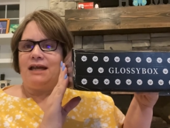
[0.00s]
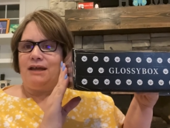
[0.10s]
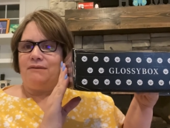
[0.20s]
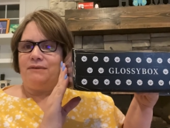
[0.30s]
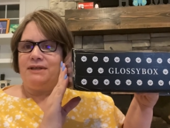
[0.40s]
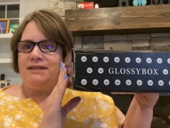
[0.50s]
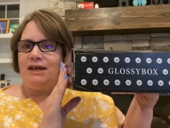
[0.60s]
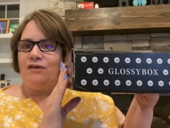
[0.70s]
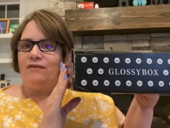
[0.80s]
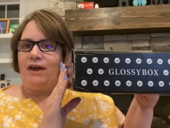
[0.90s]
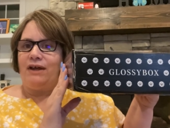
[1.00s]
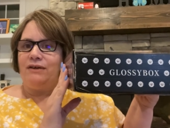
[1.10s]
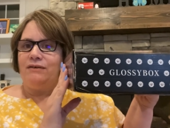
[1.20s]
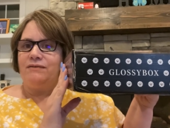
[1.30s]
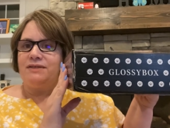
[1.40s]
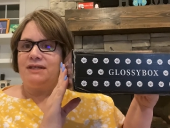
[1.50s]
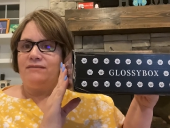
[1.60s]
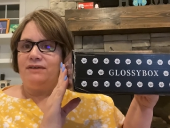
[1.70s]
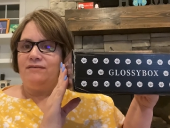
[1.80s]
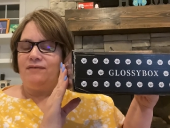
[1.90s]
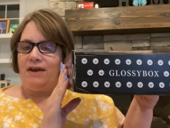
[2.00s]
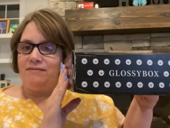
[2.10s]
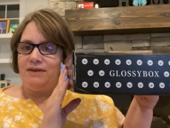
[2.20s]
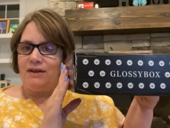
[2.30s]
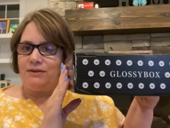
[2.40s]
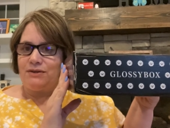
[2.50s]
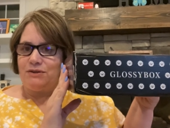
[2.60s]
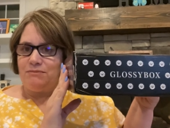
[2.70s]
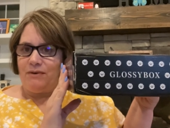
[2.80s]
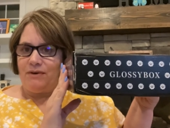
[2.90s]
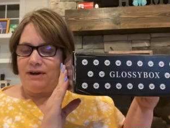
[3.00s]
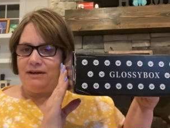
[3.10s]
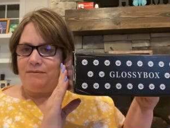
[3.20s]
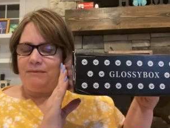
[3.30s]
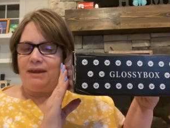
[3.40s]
a retail value of $75 or more.